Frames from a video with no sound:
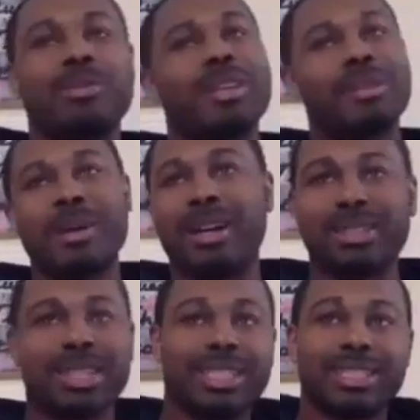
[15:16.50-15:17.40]
me
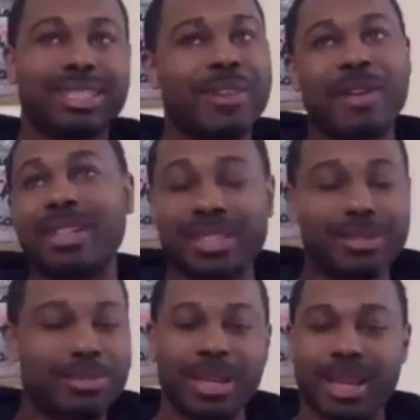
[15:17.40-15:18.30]
about stuff I
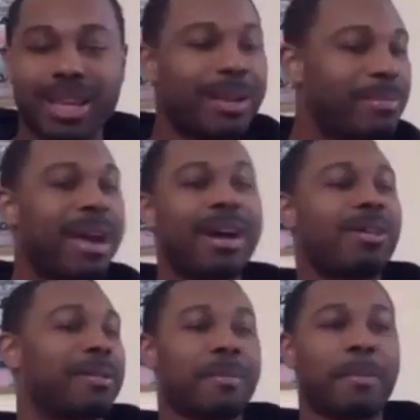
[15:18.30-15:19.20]
shouldn't be hearing about
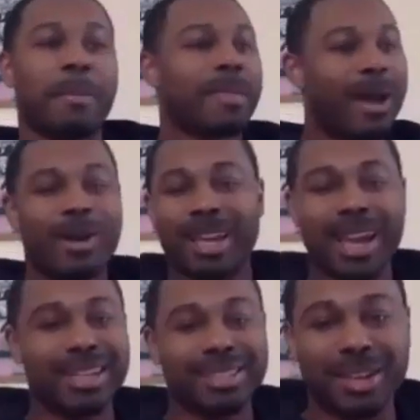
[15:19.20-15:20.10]
and all
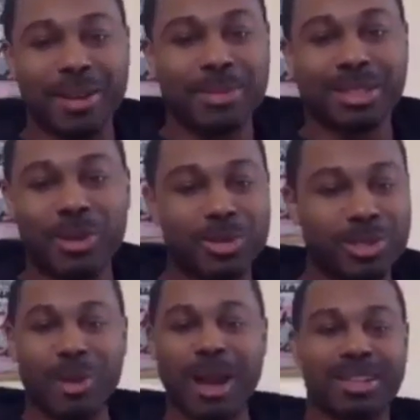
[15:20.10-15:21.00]
kind of stuff. But those
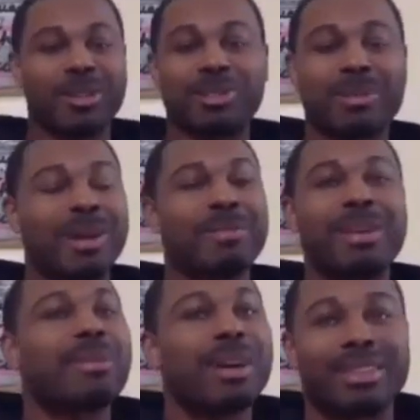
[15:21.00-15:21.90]
my those are my big
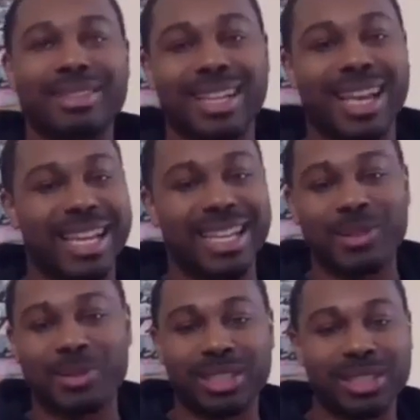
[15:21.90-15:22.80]
brothers, and it
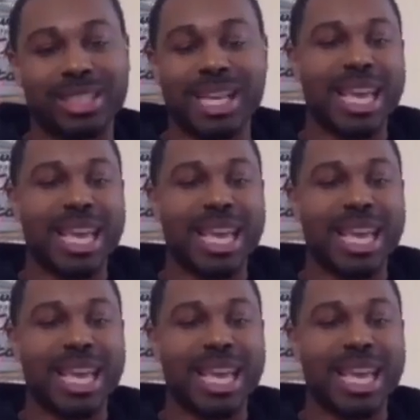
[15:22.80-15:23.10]
was just. Yeah